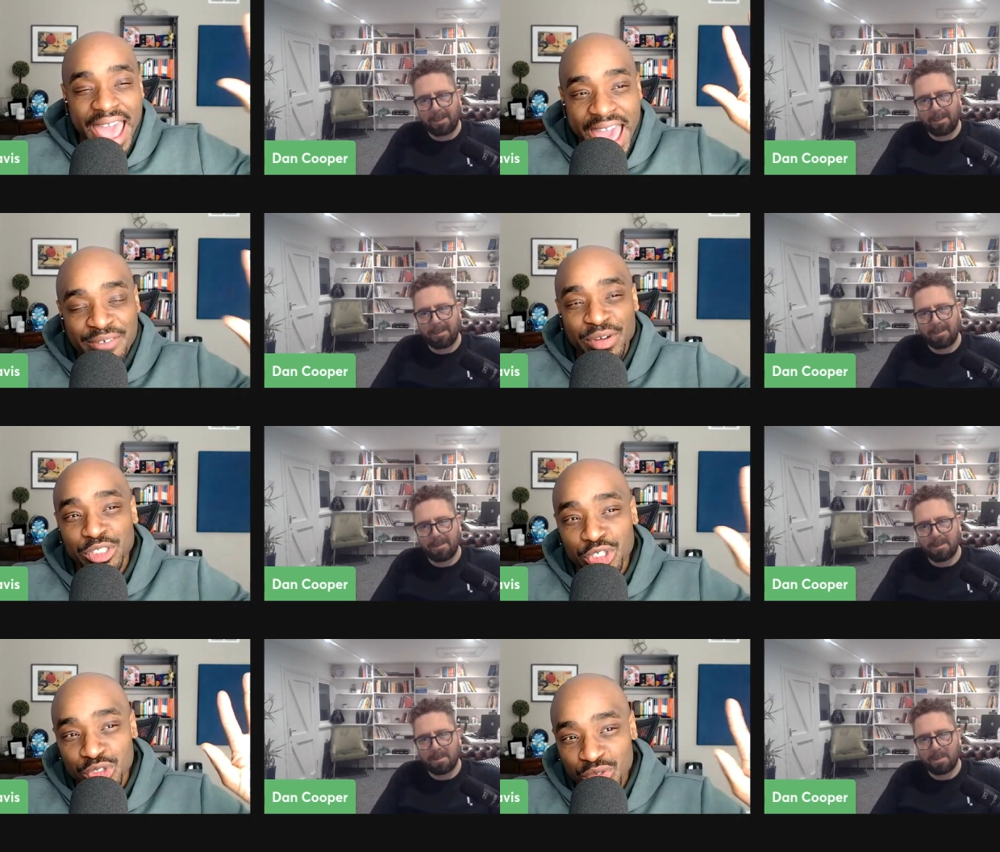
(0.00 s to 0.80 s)
Speaker 1: have a
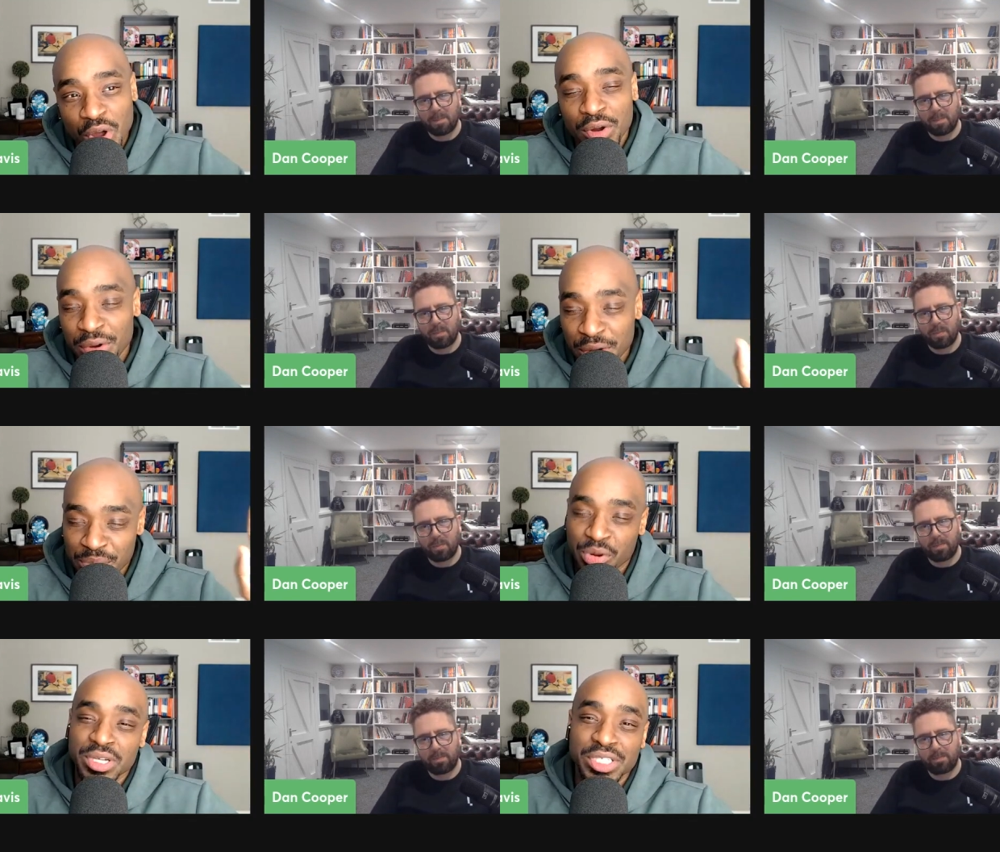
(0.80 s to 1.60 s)
stronger
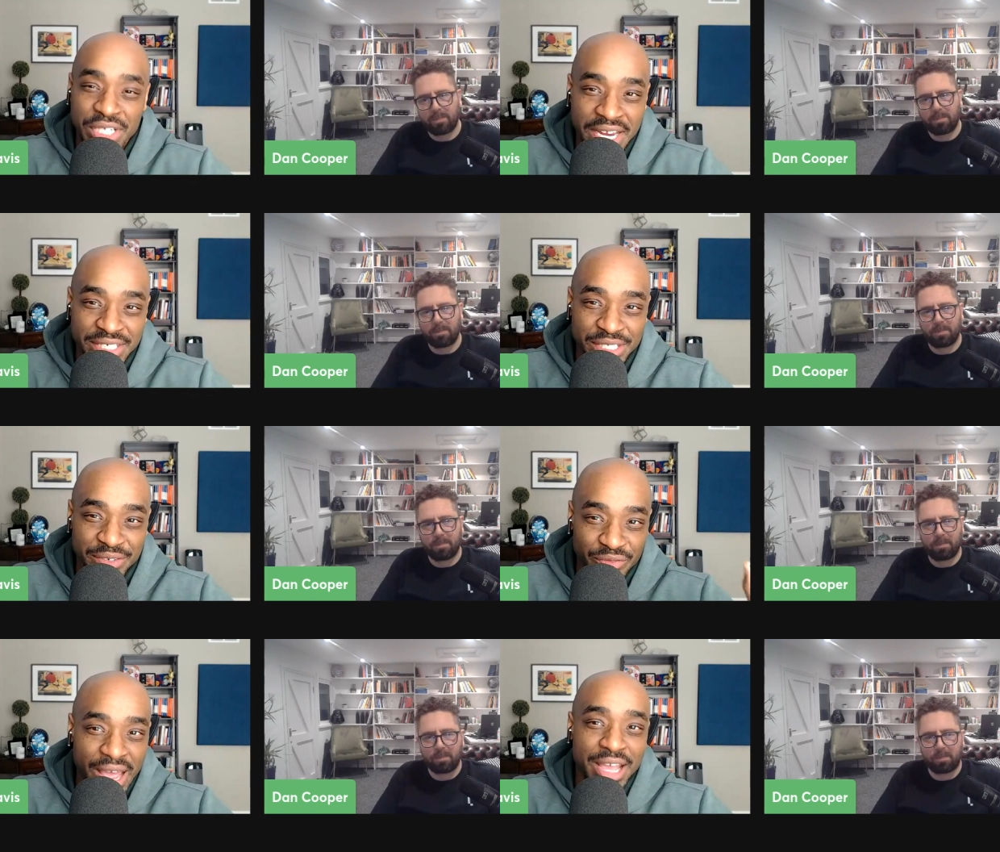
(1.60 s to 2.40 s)

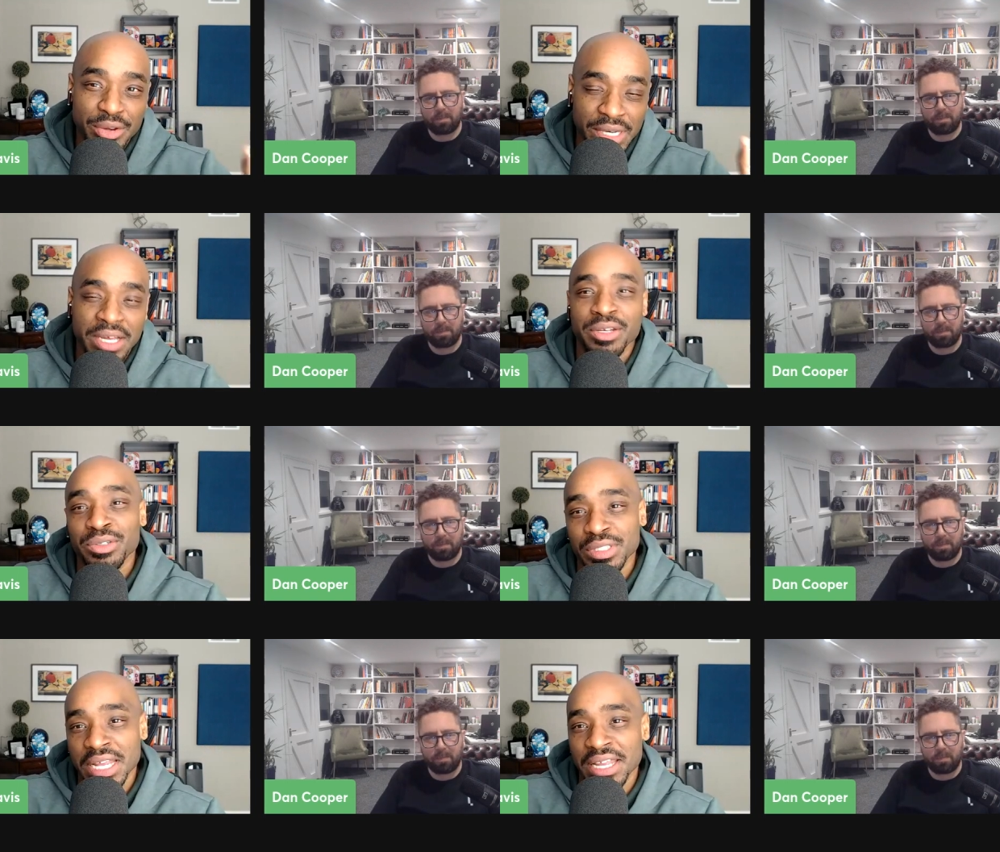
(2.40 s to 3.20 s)
appreciation, value, and
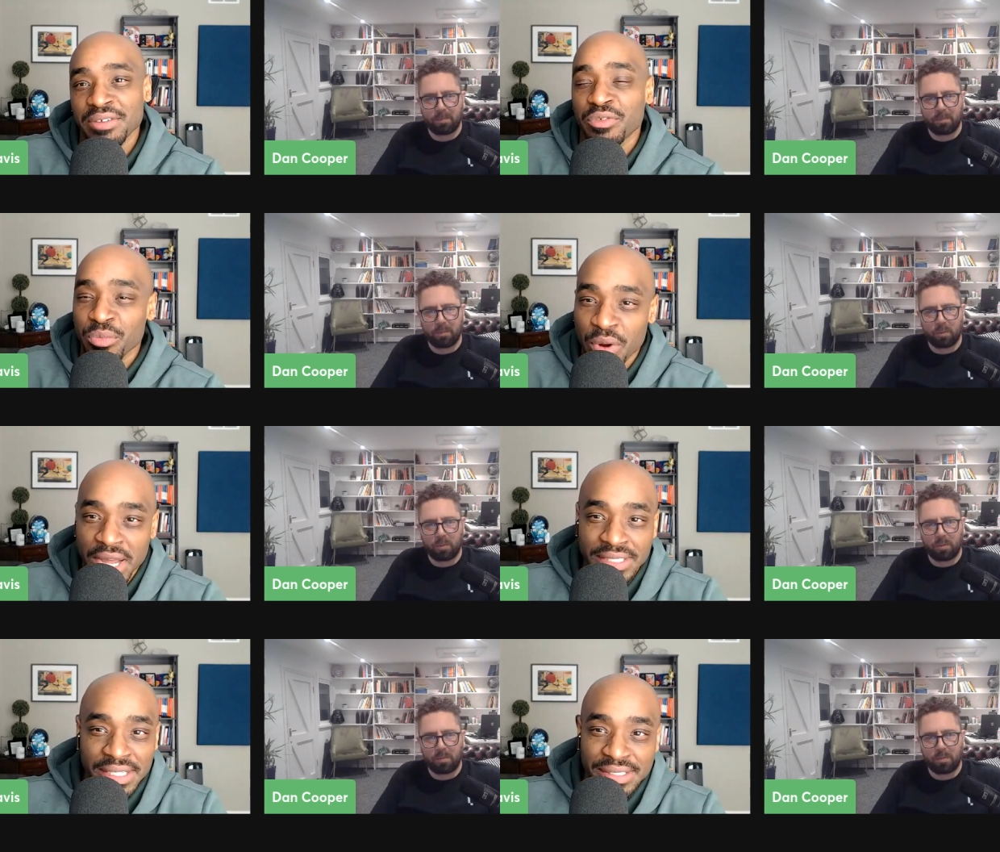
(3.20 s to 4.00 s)
understanding for
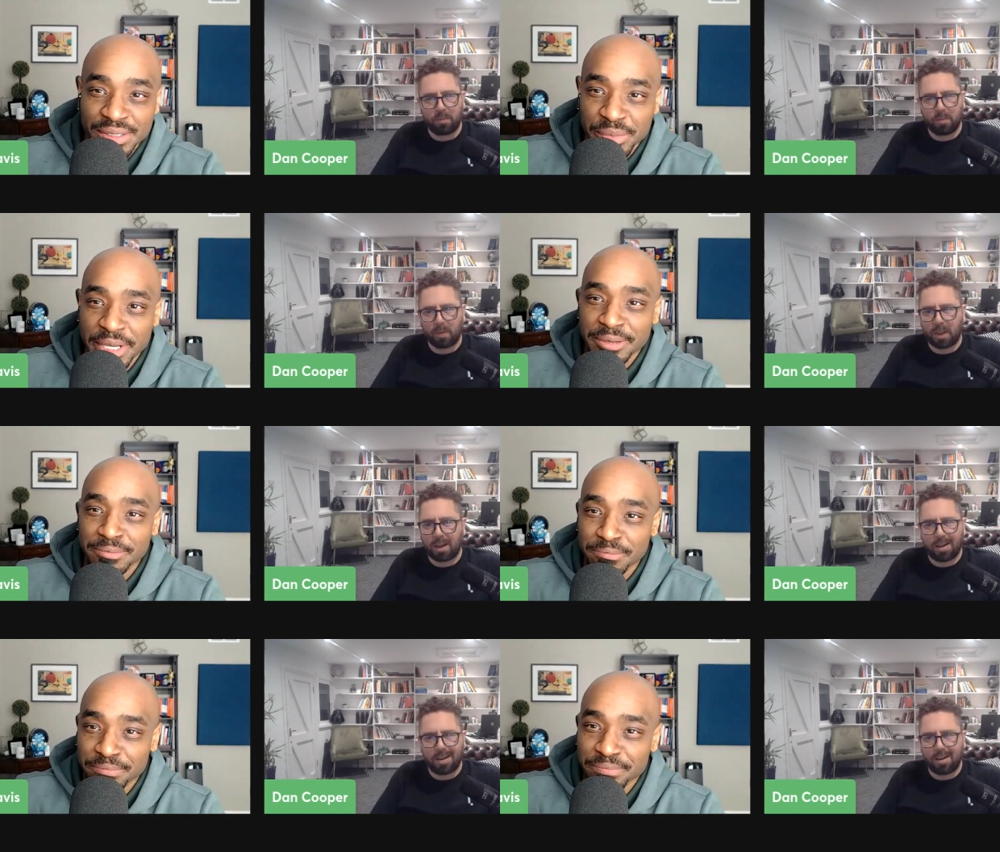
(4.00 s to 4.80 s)
processes, man.
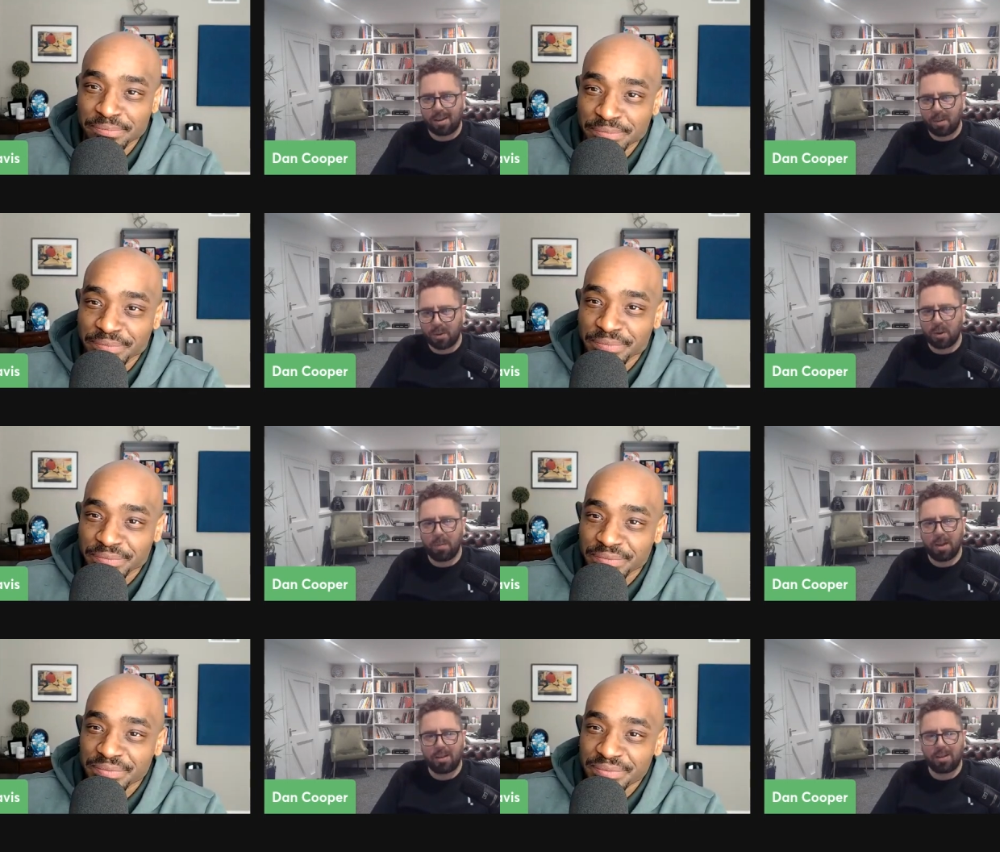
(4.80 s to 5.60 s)
Speaker 2: I hope so,
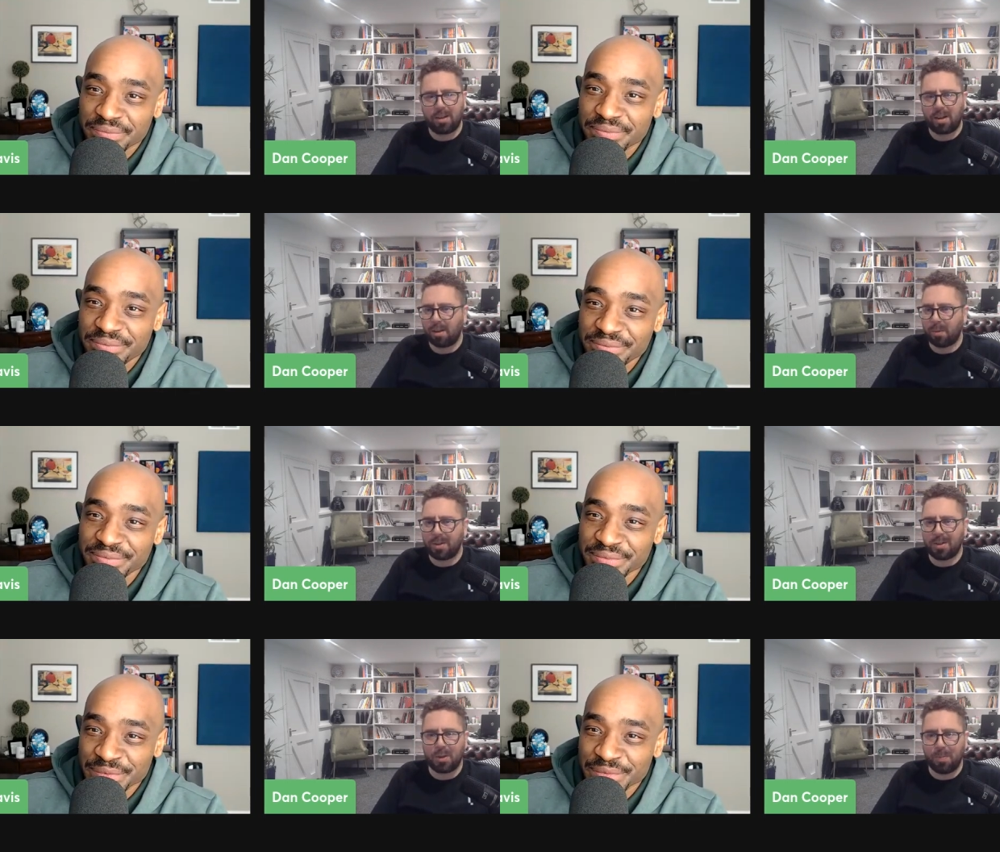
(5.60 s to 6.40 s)
man.
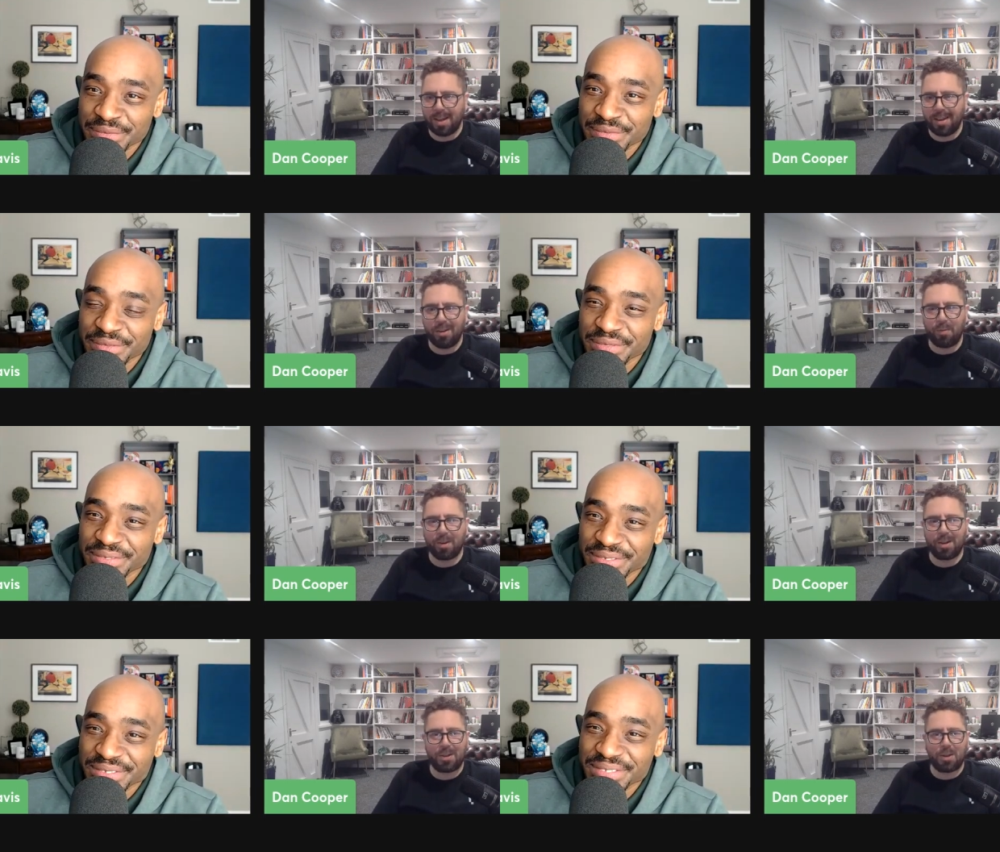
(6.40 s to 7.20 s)
Otherwise, it's just me and you
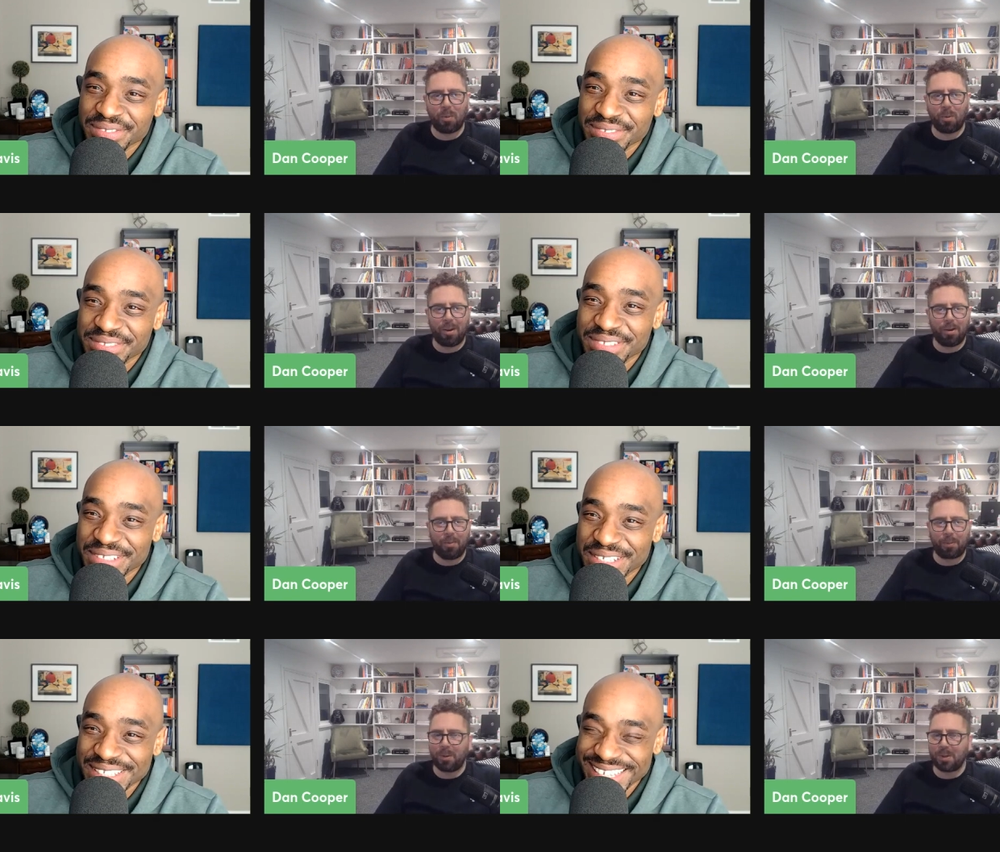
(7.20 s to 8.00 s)
versus the world
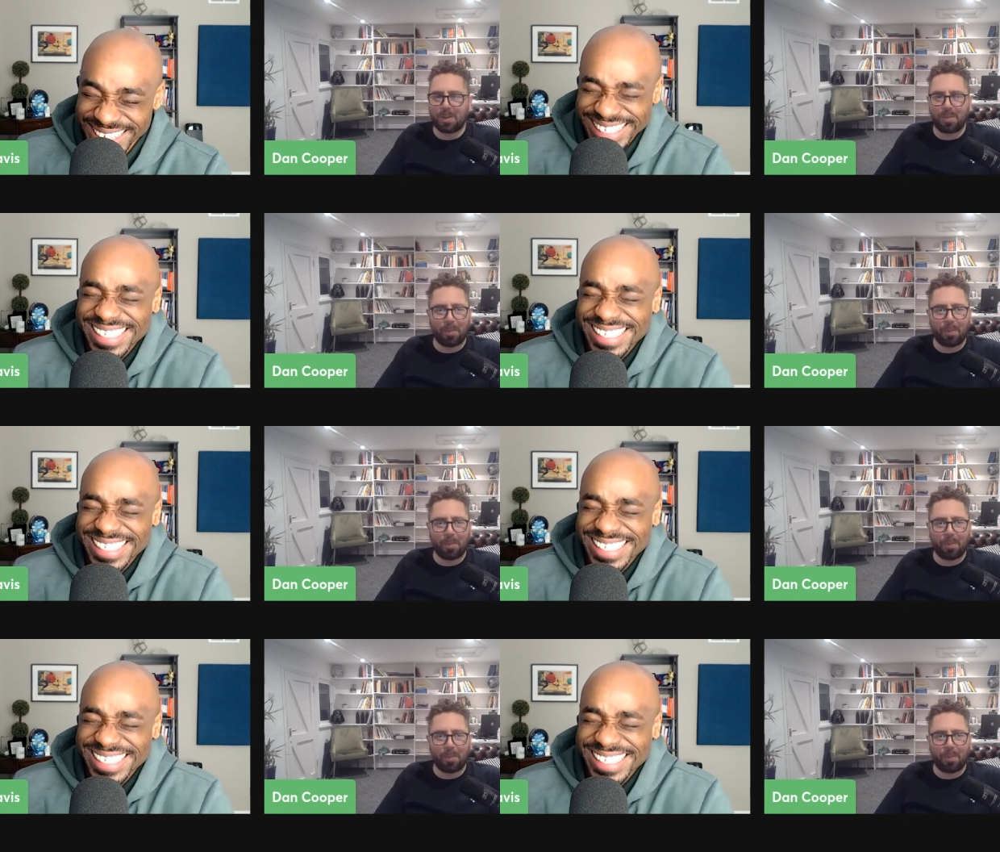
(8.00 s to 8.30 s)
and process.